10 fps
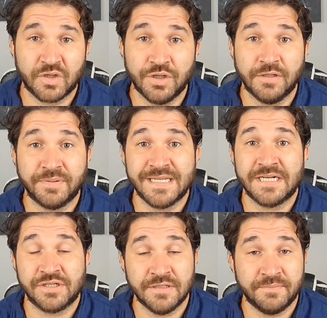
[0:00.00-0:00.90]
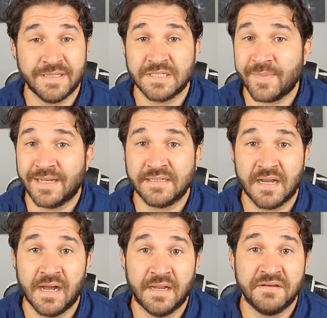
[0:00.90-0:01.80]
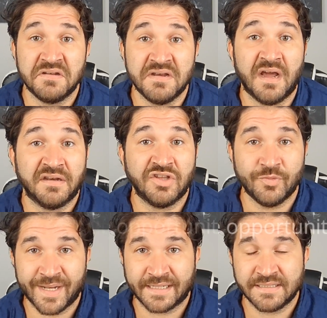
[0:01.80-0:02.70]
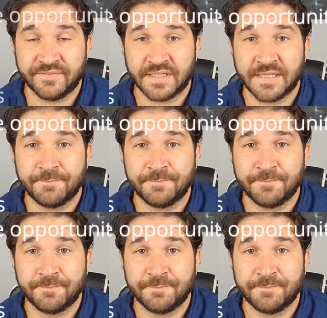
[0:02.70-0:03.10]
could potentially be spent on non-human activity.